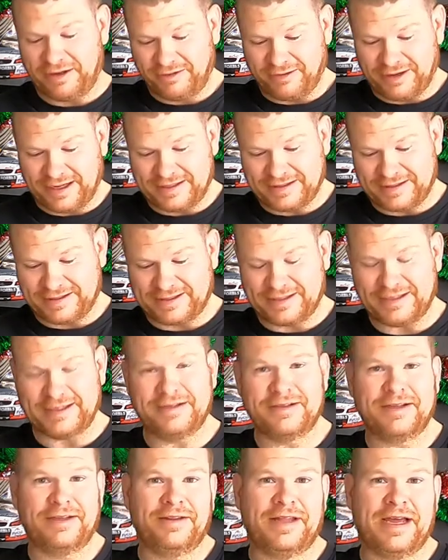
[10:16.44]
Great to
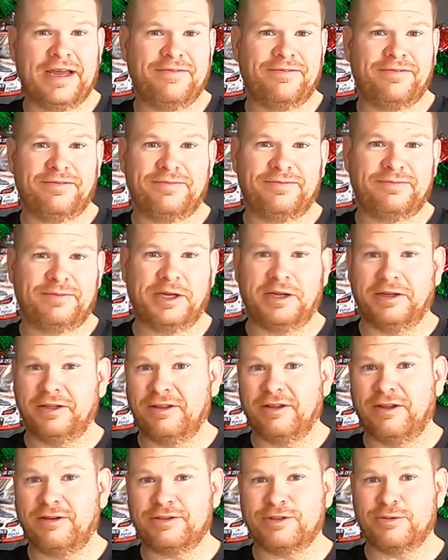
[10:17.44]
see that they've kind
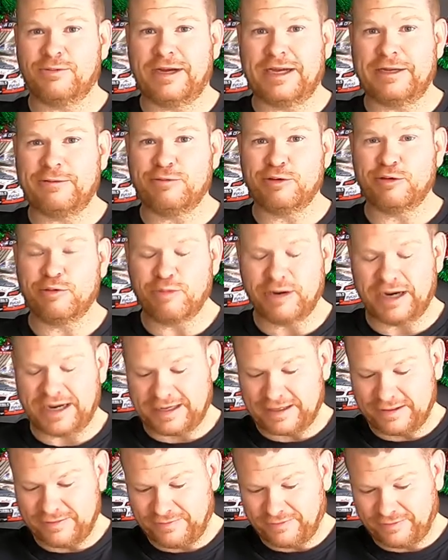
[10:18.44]
of locked away Will
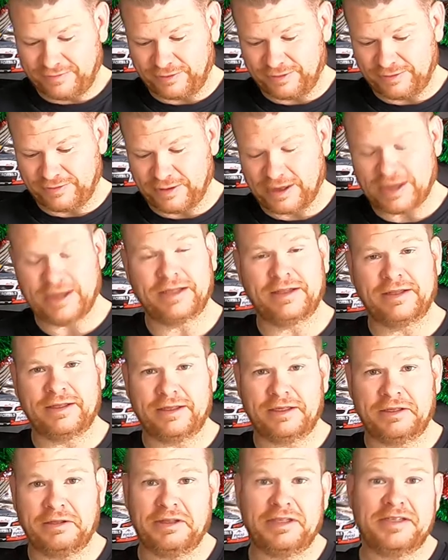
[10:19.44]
Brown for
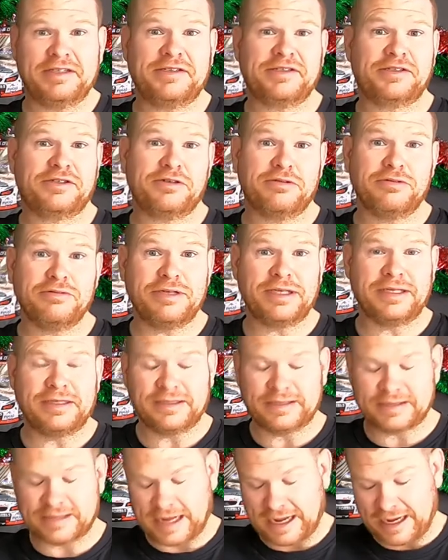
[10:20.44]
at least 2
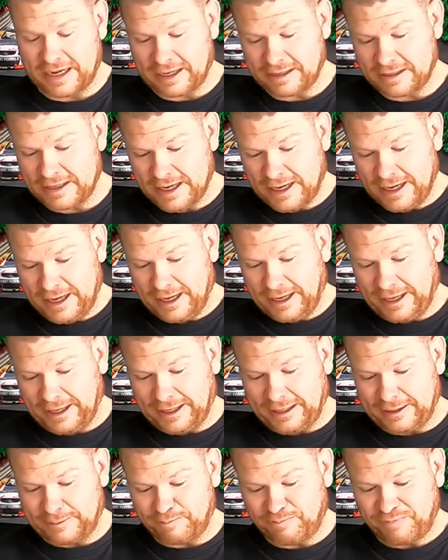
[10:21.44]
years now.
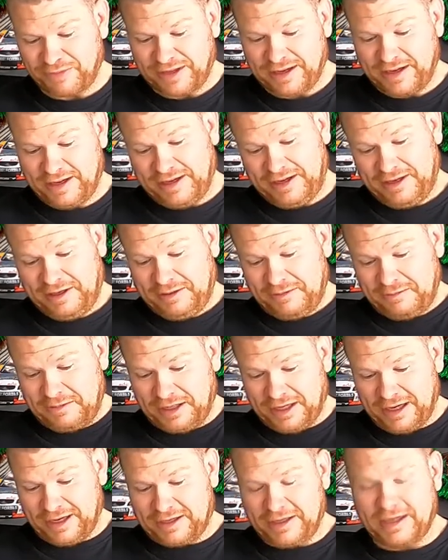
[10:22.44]

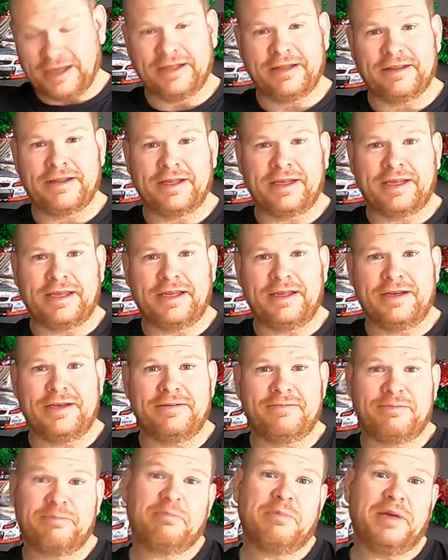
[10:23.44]
You know, the
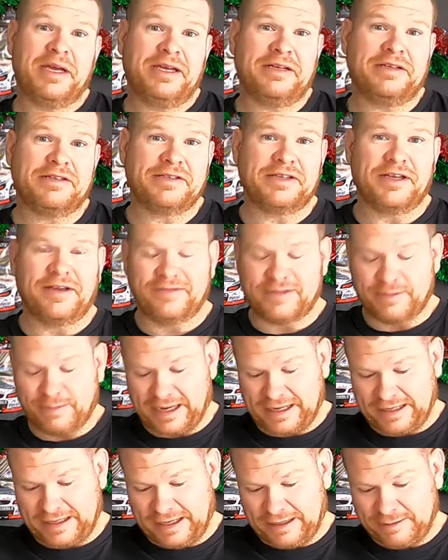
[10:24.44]
kid, he deserves a
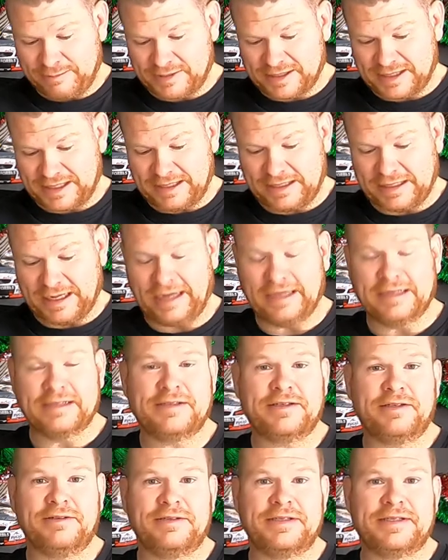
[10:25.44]
main game seat, and
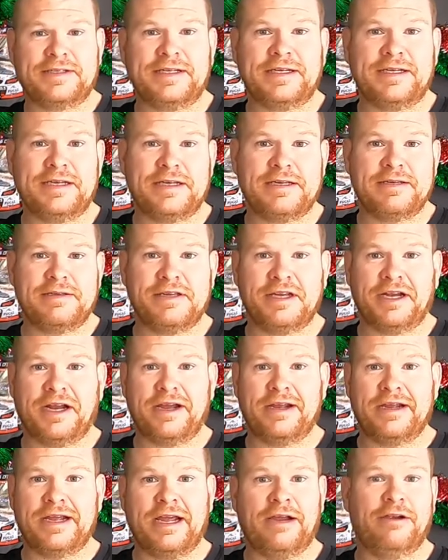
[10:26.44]
it's good to see, you
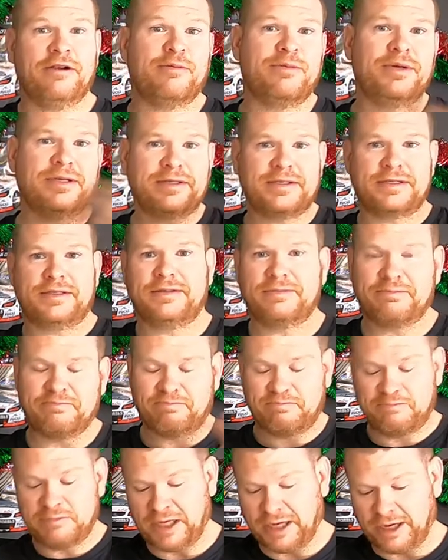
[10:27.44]
know, Erebus,
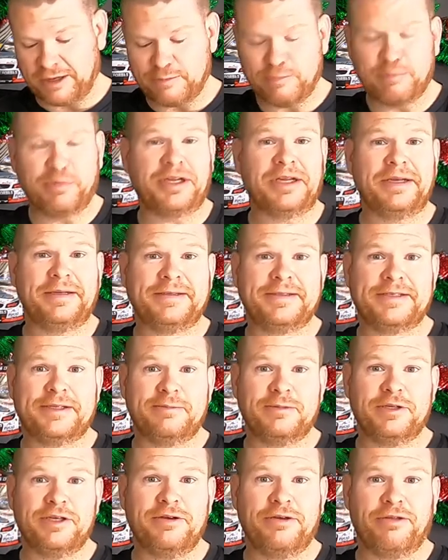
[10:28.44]
you know, bring in
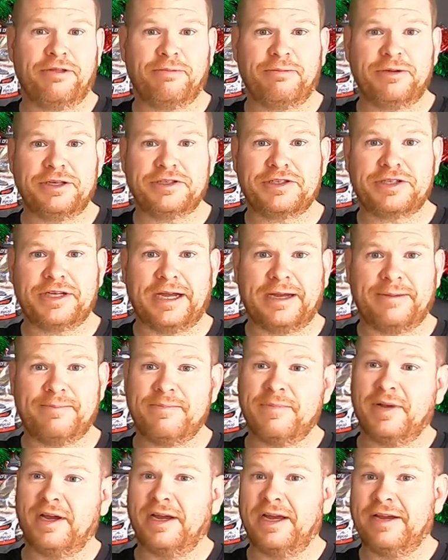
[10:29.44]
some youth, which
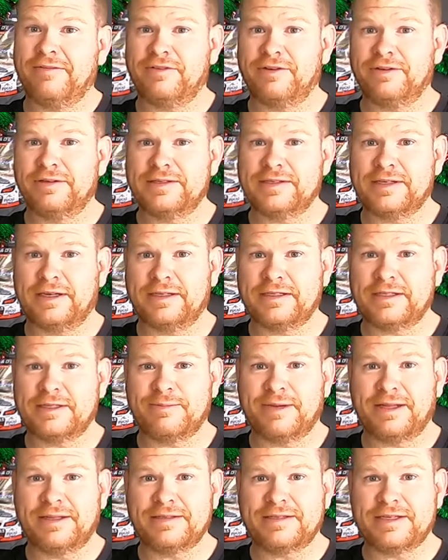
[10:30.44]
I have criticised
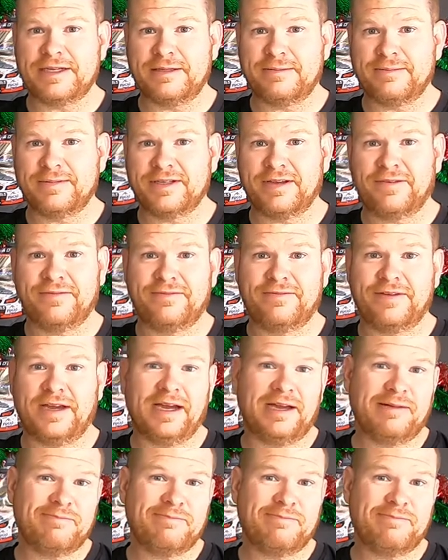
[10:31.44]
some other teams of